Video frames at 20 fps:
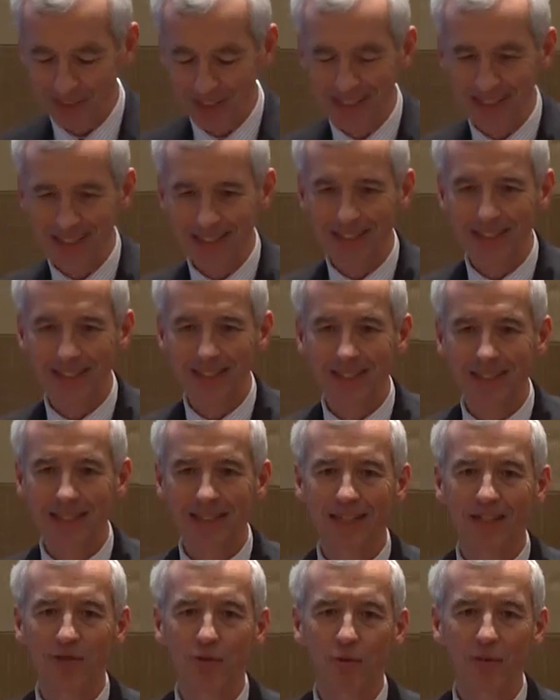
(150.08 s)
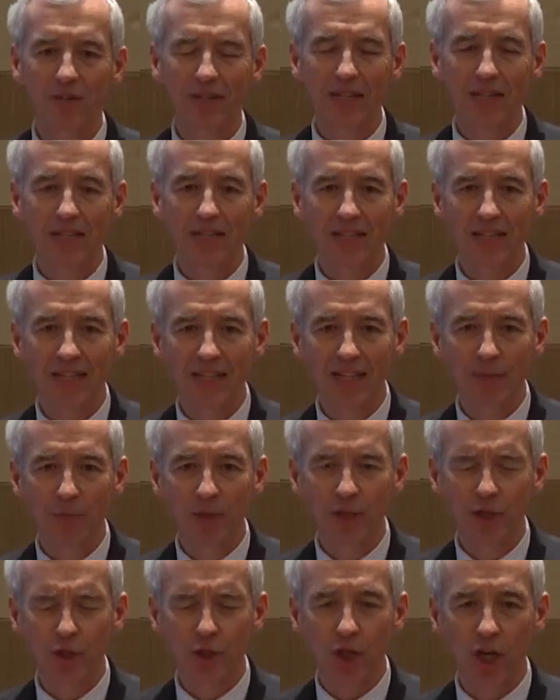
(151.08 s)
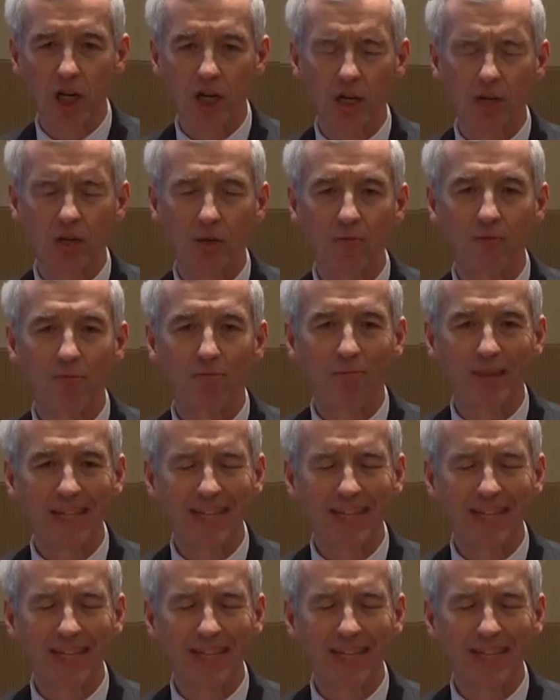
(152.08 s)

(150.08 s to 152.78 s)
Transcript: It is this country's image of,